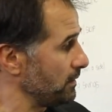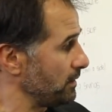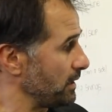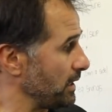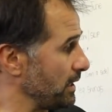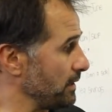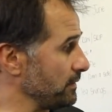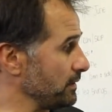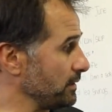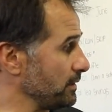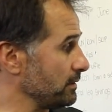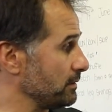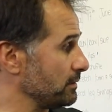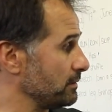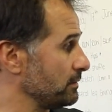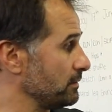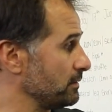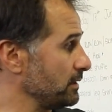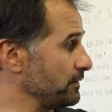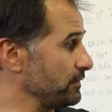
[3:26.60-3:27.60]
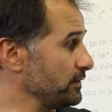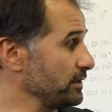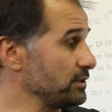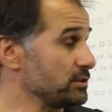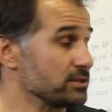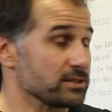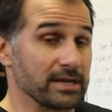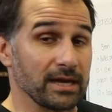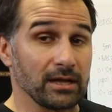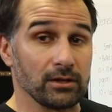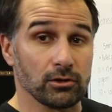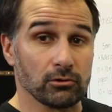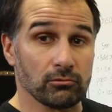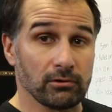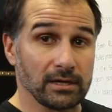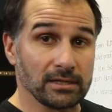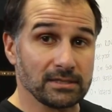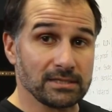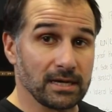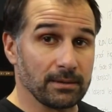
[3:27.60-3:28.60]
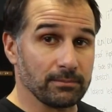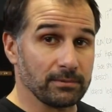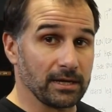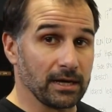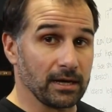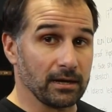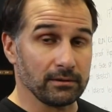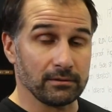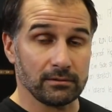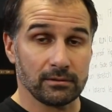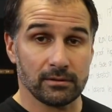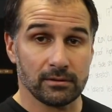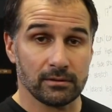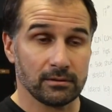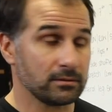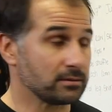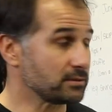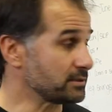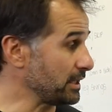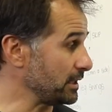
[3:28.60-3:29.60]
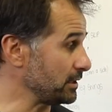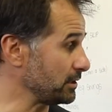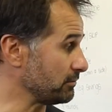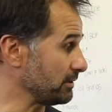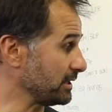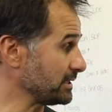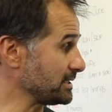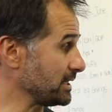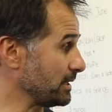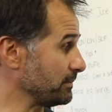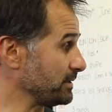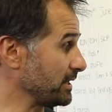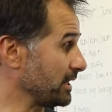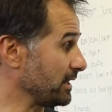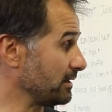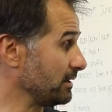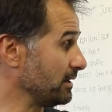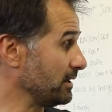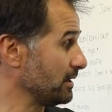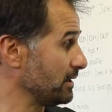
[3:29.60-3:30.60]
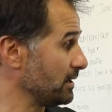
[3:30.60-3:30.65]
And then if you need to scale your run time down, scale your run time down.